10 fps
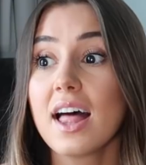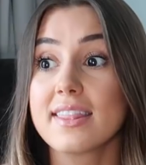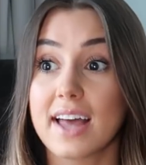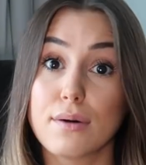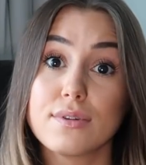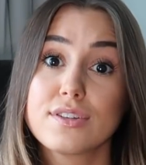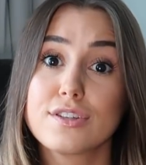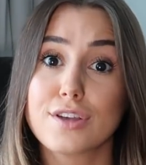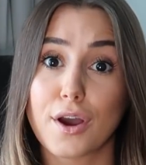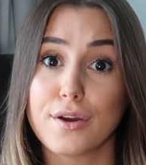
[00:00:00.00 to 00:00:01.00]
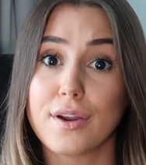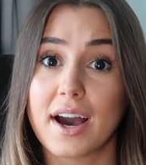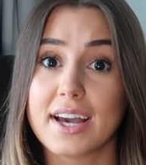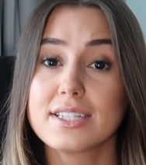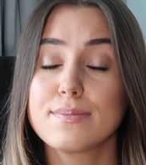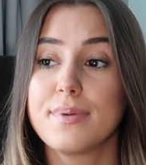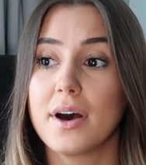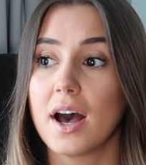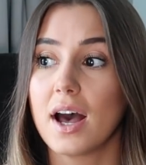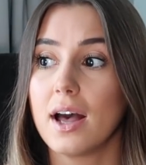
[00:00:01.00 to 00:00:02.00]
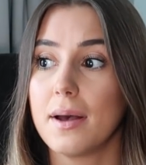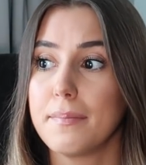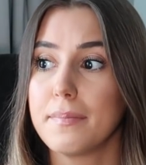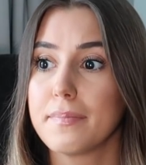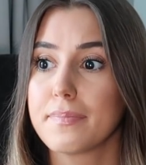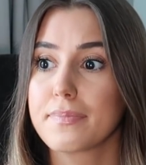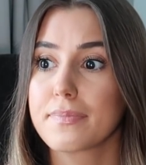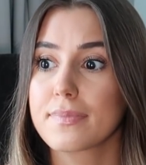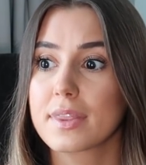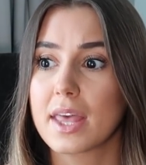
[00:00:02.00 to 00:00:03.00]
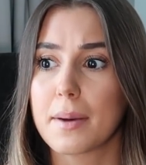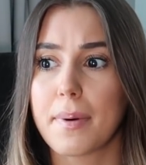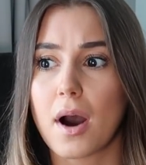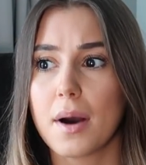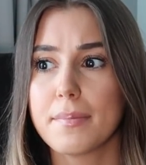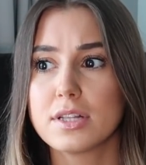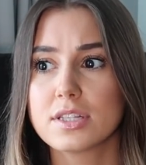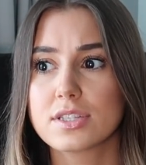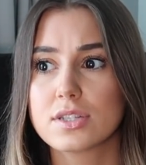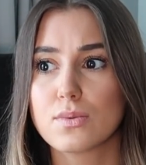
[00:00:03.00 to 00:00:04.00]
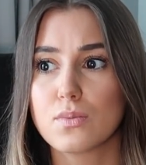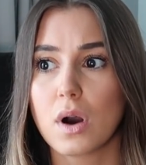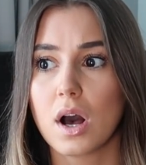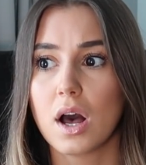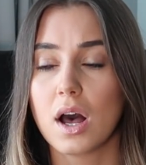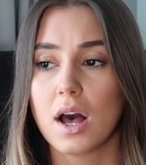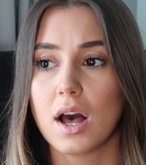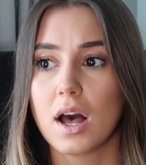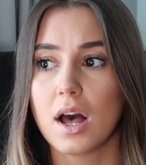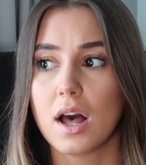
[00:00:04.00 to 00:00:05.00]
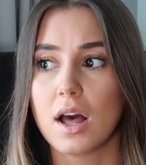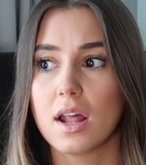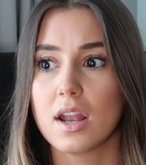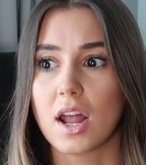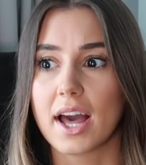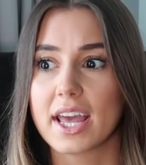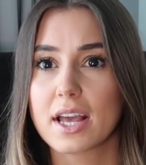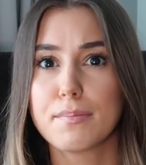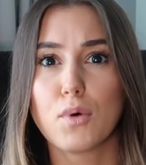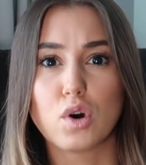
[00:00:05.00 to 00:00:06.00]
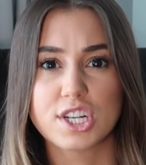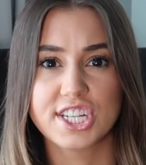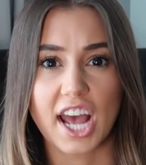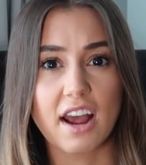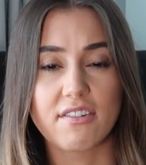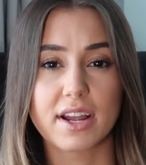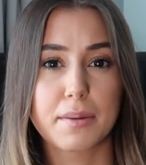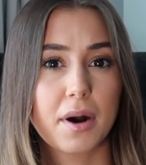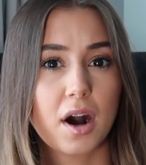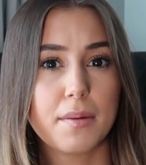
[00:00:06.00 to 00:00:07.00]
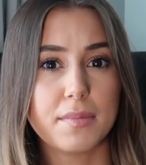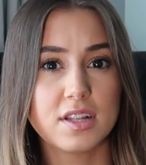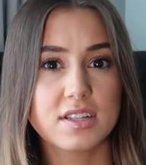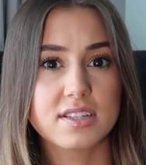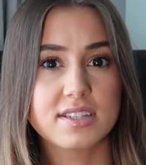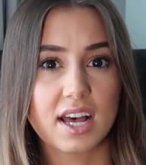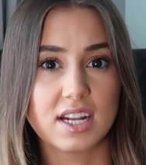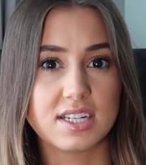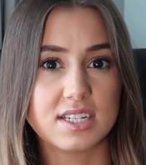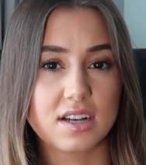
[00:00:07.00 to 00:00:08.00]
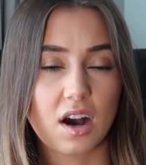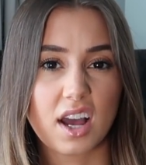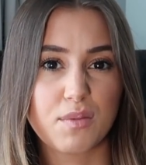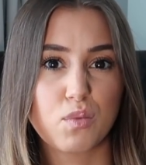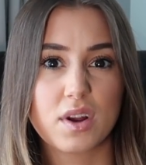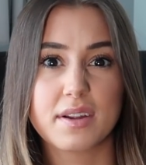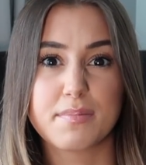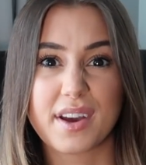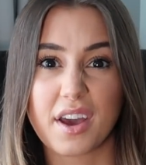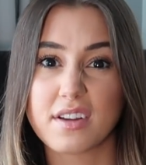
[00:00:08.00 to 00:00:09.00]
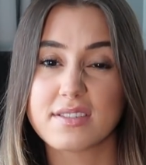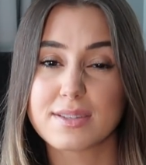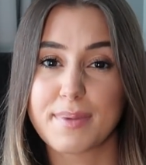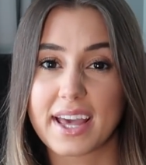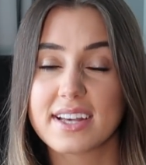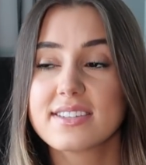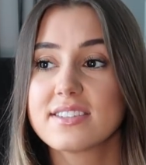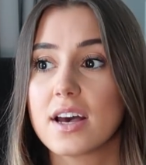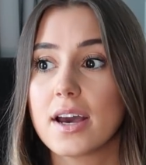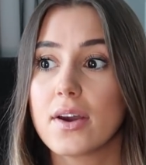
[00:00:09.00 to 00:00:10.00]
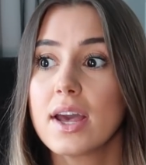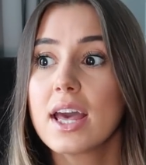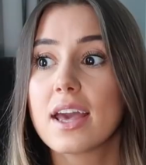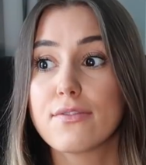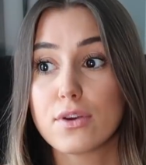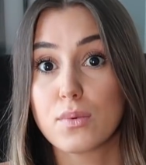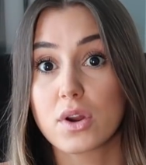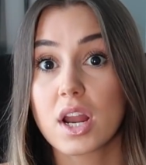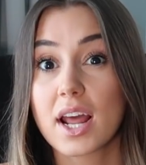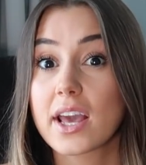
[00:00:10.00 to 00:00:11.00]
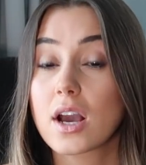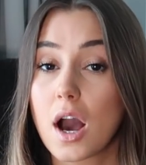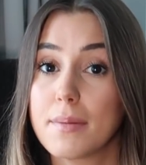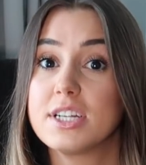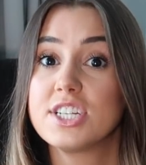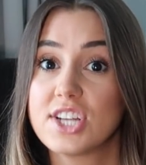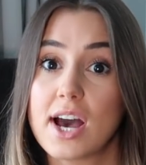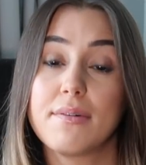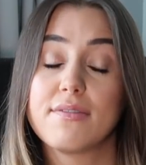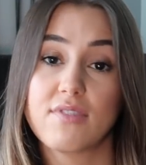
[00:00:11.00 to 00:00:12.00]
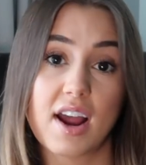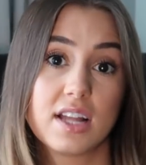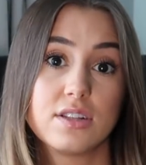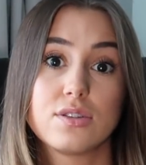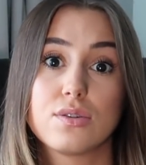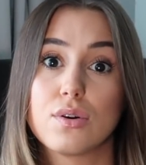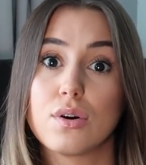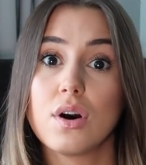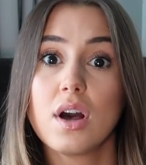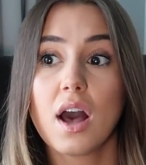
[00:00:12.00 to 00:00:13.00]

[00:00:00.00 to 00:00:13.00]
That was so nice, but the apartments were like more sharing apartments, and I wanted my own space. So if you want to like come and share with friends, or